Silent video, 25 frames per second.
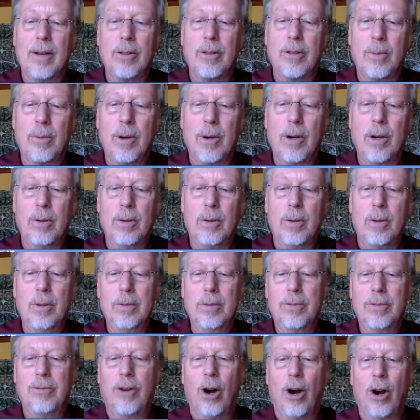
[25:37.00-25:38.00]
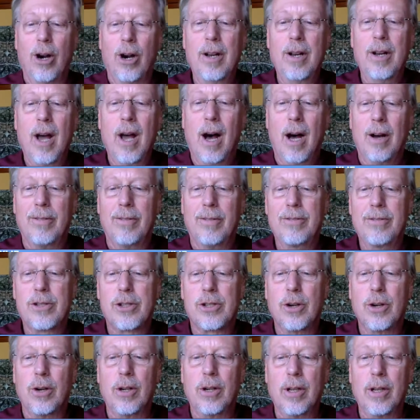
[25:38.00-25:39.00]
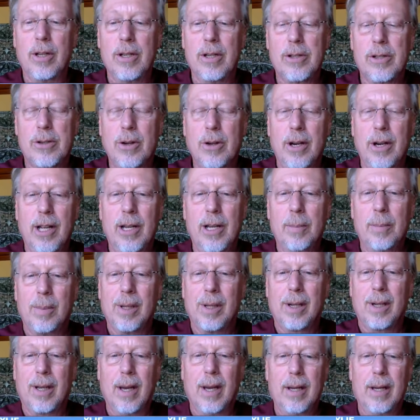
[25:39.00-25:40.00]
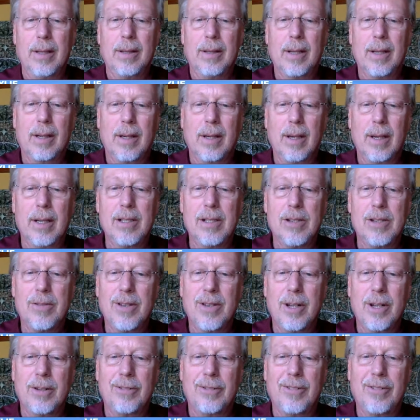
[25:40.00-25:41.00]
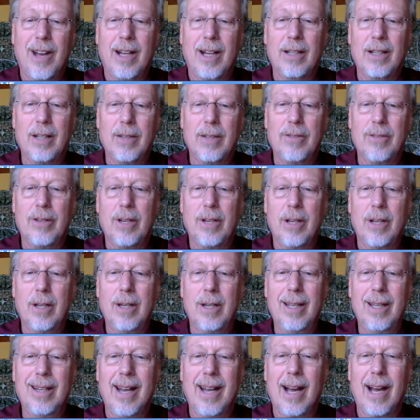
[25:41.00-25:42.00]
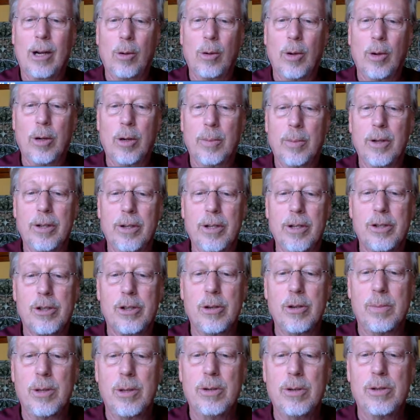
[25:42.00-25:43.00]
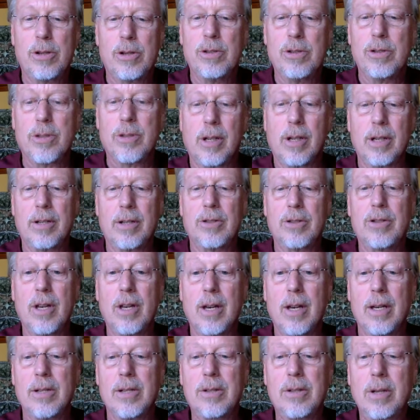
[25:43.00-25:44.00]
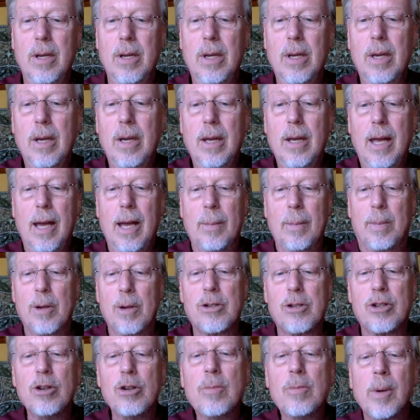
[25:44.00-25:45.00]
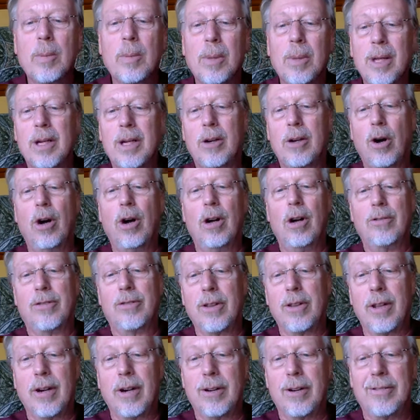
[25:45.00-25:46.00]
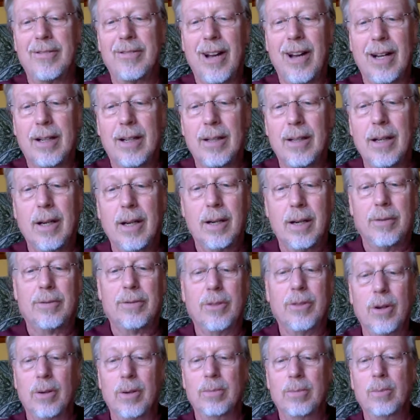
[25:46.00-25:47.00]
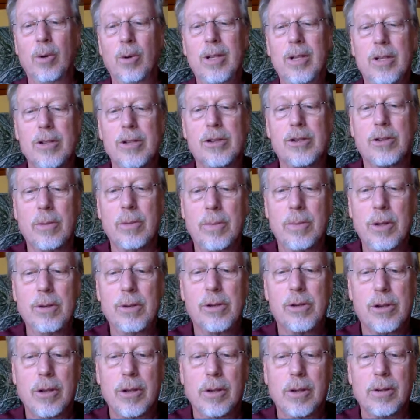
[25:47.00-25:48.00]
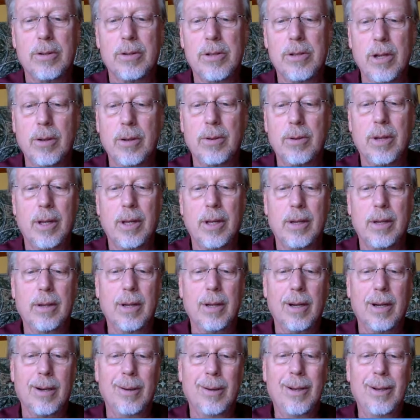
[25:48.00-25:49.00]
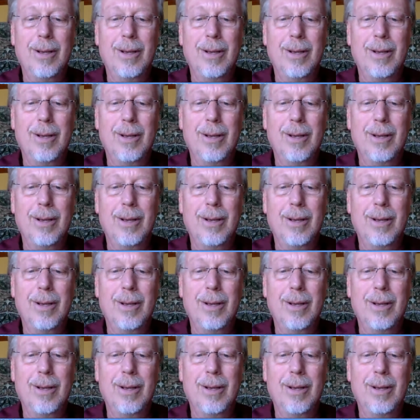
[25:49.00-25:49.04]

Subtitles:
the road far enough, certainly is going to implicate the kinds of ineffective and inequitable distributions that exist, and presumably call for their effect for redistribution so that they're